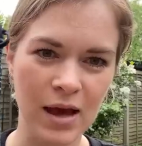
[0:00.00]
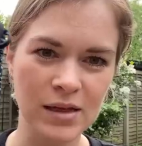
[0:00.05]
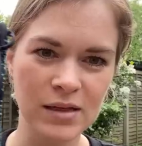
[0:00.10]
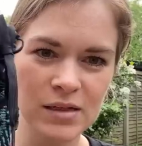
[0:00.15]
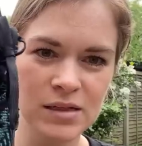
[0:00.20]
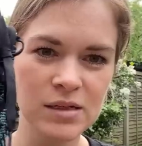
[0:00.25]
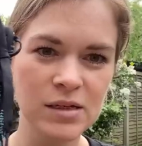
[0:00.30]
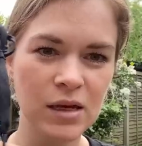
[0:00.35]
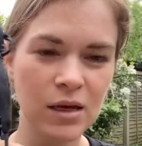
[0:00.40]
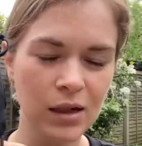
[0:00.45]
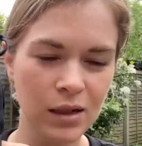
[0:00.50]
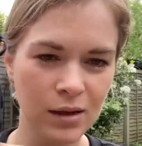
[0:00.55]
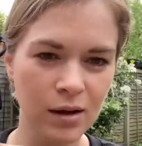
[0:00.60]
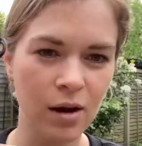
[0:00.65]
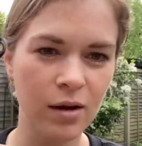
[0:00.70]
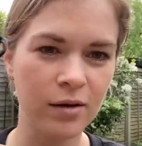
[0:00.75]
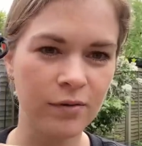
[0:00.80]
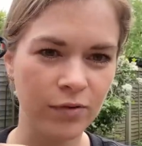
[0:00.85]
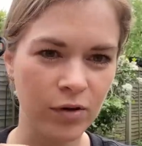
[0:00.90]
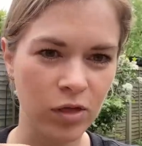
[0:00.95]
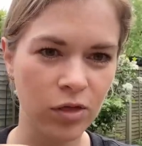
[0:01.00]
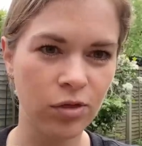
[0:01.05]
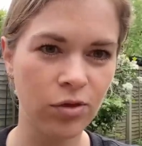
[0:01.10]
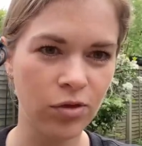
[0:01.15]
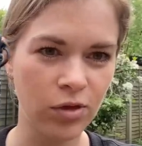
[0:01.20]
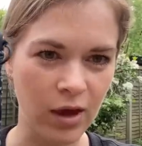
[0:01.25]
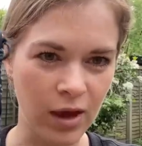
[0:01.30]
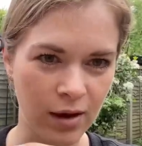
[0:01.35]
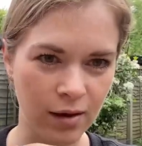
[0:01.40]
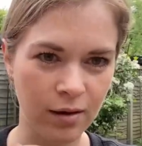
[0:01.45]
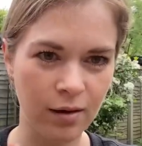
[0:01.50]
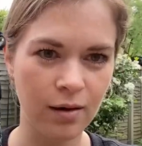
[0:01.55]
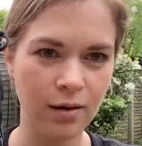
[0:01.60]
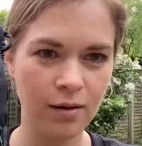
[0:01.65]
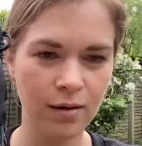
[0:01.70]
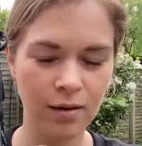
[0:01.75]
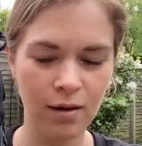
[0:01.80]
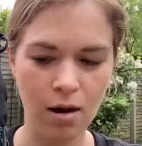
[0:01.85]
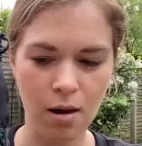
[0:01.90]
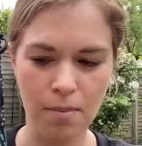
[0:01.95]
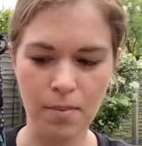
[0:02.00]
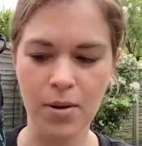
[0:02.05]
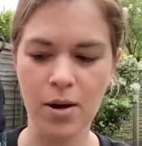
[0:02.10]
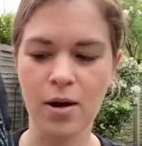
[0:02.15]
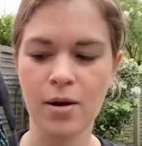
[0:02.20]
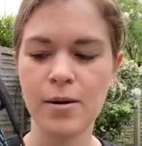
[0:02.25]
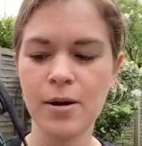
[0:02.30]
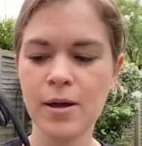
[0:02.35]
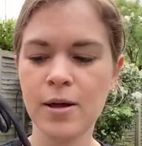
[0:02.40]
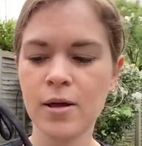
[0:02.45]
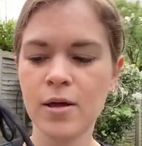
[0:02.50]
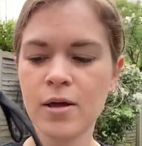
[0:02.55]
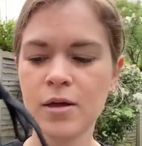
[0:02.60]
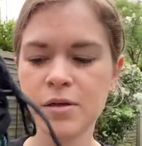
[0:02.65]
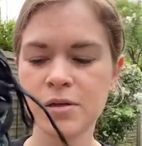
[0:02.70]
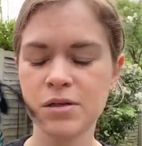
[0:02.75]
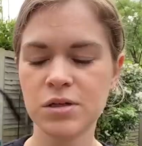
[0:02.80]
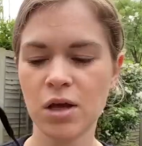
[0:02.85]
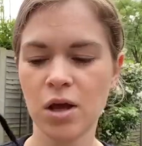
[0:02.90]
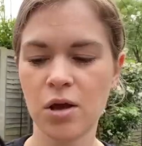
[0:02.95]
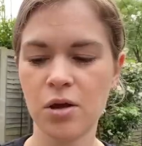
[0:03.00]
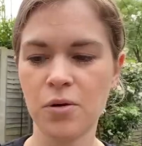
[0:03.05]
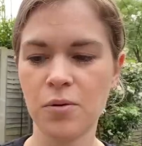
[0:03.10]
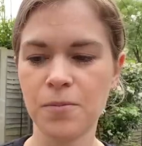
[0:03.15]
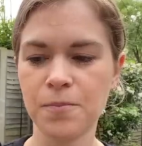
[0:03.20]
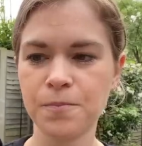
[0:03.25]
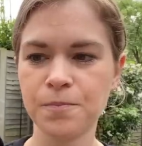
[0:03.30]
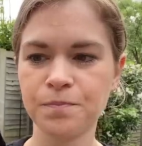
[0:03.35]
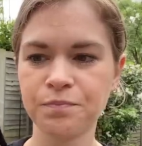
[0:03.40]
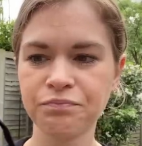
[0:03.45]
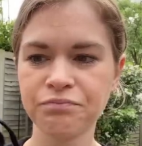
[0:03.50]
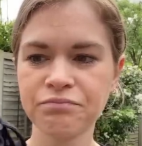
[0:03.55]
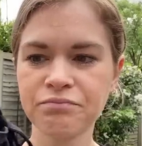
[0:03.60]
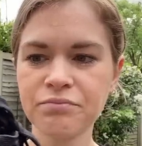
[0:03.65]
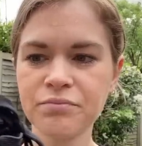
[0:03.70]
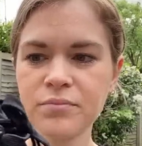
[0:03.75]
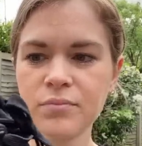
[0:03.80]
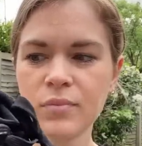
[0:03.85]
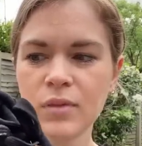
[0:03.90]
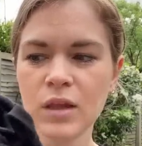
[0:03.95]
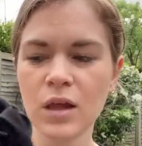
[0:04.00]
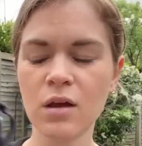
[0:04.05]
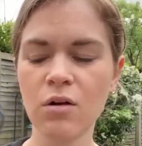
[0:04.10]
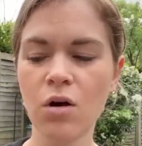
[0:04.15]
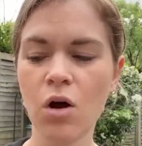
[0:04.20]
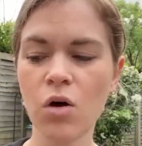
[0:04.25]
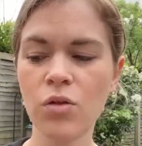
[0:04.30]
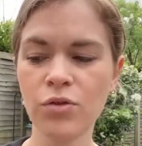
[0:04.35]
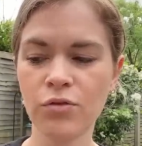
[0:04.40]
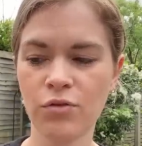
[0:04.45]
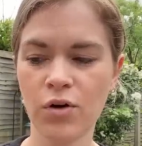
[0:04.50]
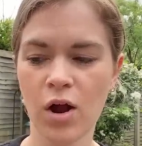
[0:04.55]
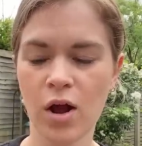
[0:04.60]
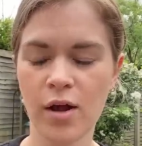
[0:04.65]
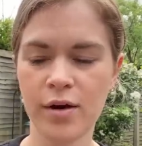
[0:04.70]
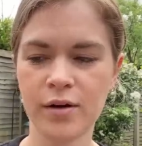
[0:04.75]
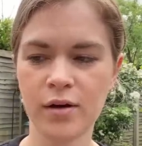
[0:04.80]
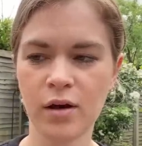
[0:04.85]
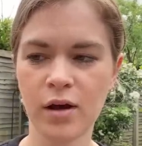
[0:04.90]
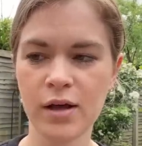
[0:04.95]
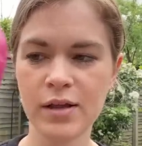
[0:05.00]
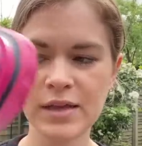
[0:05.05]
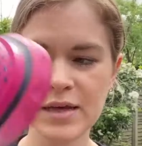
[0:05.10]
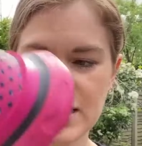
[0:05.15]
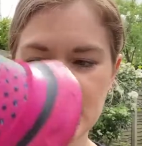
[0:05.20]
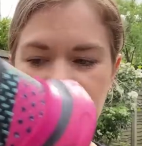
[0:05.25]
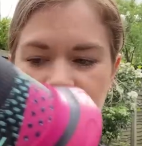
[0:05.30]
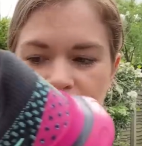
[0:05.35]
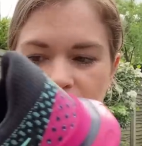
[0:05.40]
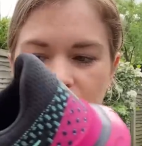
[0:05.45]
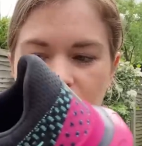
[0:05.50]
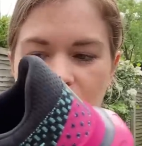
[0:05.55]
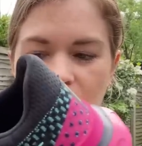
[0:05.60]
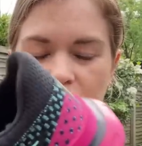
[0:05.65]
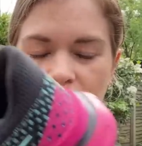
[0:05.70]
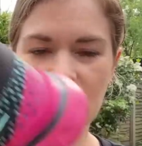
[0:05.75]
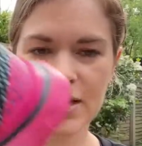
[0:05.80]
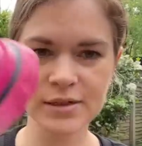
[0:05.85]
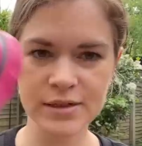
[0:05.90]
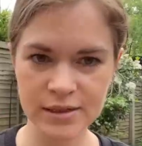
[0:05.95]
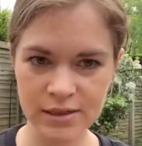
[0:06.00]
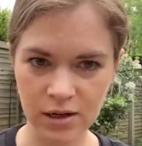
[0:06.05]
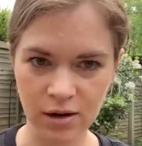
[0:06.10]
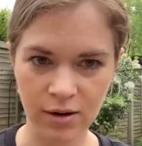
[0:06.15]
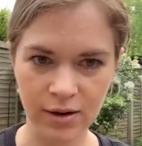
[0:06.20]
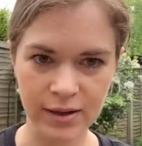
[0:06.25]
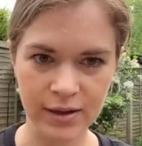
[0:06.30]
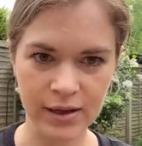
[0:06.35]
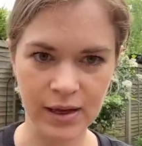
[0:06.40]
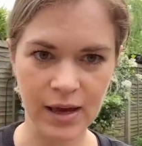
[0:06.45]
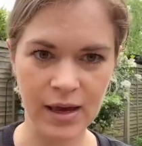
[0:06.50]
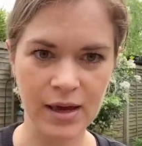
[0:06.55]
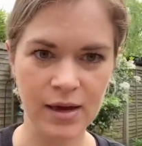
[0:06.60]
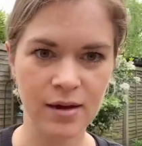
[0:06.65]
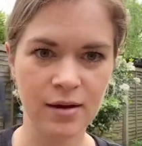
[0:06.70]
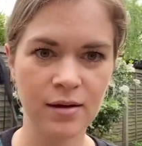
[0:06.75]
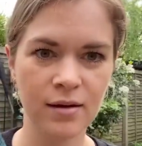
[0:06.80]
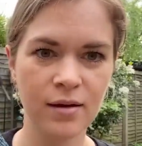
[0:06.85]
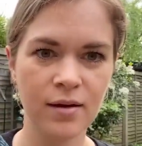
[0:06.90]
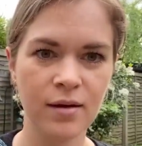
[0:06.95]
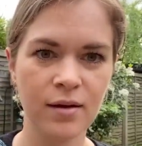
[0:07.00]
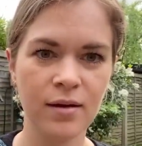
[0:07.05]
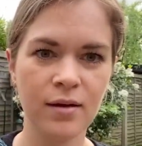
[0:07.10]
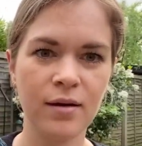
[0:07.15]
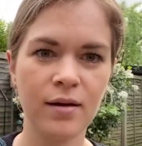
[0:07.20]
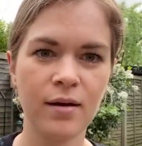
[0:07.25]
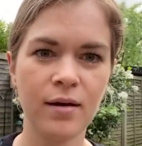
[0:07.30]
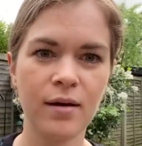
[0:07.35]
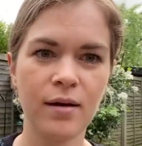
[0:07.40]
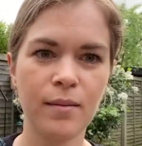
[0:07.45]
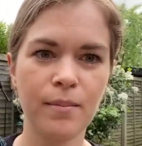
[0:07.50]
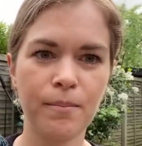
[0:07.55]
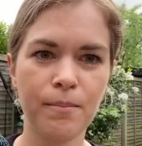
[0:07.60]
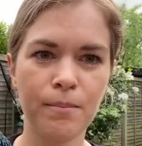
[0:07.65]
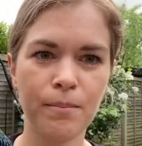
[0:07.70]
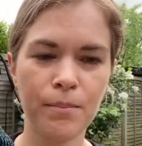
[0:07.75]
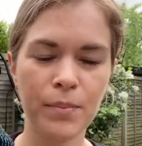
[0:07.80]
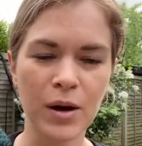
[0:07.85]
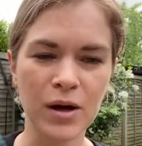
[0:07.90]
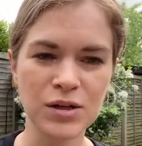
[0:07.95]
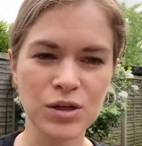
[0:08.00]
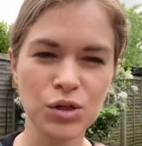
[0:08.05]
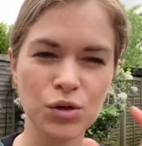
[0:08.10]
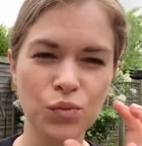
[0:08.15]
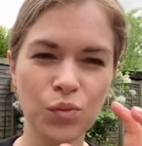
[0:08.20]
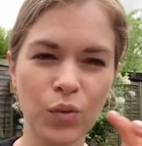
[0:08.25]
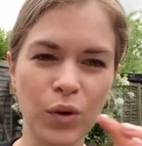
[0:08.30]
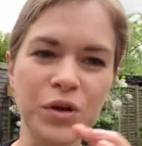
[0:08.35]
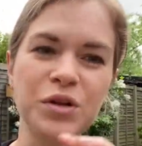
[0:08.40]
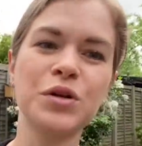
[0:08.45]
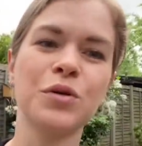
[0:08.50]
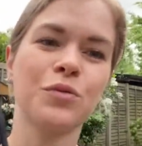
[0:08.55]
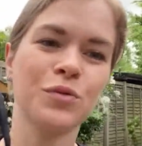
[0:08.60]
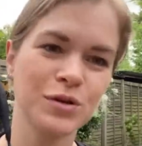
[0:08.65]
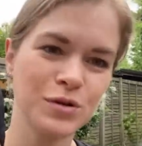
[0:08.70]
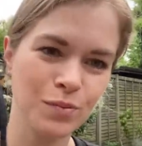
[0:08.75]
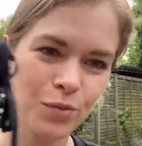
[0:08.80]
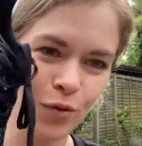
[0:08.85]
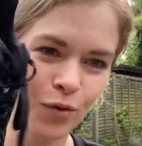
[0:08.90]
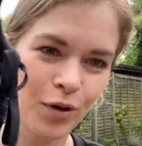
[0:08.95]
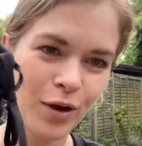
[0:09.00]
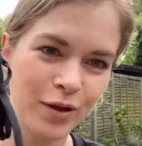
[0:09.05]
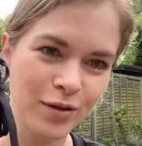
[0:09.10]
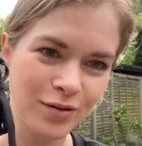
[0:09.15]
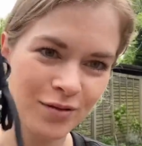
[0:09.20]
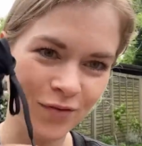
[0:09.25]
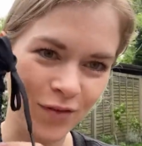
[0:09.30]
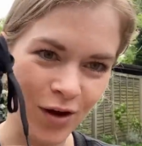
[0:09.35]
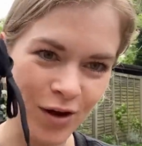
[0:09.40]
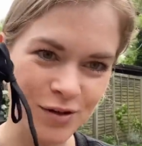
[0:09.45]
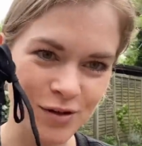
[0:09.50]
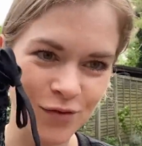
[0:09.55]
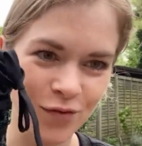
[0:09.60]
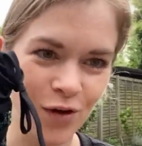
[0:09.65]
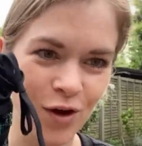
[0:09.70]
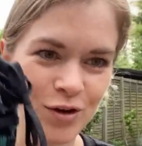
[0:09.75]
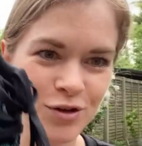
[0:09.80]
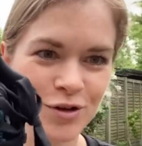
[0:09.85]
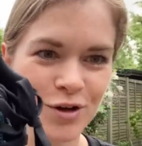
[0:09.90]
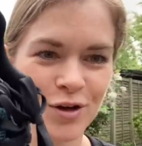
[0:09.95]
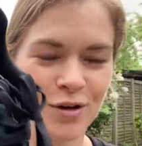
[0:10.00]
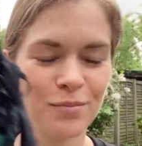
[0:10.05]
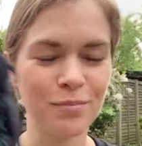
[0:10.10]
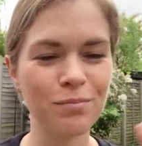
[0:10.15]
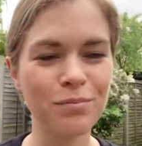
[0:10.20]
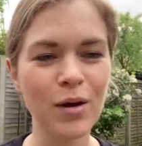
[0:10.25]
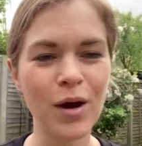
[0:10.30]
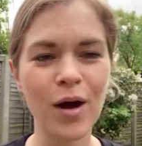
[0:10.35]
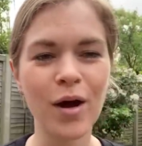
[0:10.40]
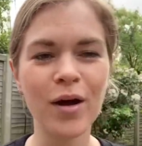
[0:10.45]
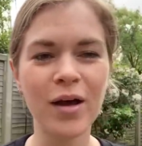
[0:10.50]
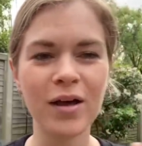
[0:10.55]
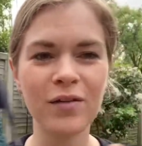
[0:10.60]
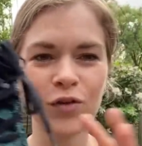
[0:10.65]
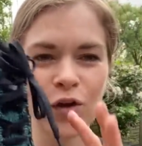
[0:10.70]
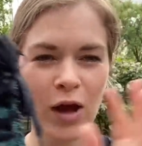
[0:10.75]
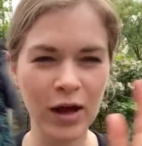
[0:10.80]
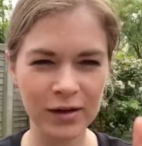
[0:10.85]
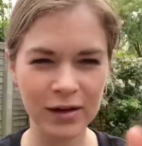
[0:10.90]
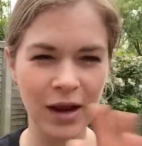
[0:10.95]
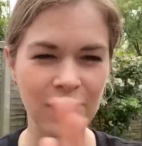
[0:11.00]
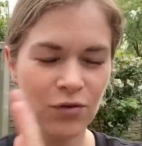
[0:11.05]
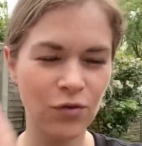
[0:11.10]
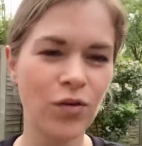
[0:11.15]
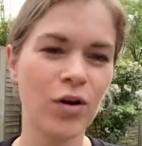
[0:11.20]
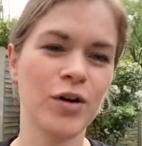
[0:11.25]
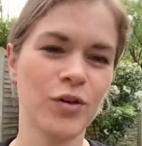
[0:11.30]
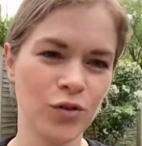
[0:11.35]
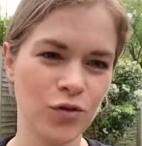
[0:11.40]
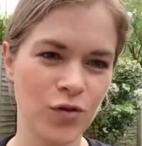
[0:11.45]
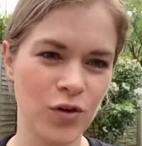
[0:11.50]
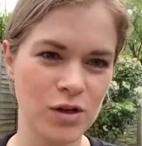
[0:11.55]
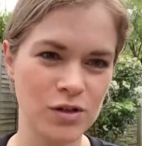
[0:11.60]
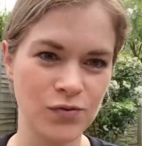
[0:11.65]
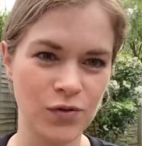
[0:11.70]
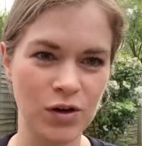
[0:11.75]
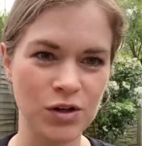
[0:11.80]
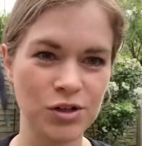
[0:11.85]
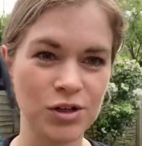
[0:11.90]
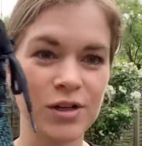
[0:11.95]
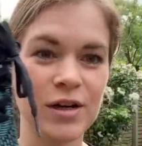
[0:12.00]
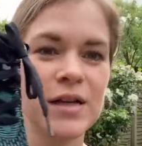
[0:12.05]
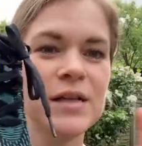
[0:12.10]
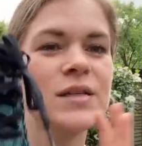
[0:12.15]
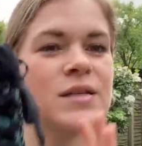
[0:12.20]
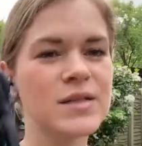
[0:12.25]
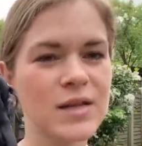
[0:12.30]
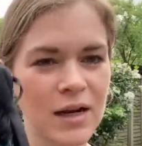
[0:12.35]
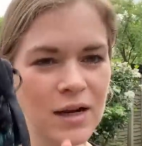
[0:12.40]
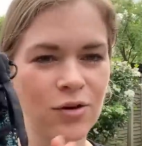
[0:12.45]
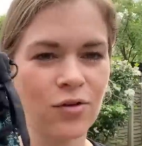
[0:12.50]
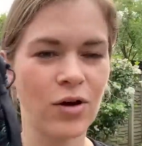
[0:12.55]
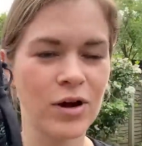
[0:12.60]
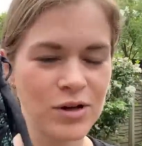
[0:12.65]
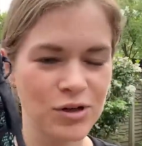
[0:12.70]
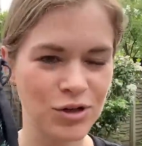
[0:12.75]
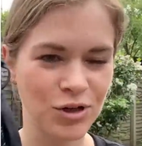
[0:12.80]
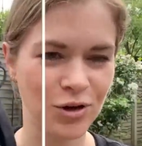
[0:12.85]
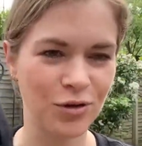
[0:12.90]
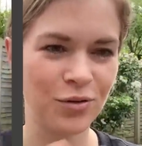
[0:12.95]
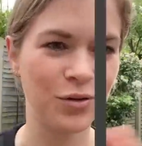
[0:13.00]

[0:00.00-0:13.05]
it's still kind of a thick upper. So on the run, I did I did like it, but I just wish it was more like the first version. But if you hadn't ever run in the first version, it's still a great shoe.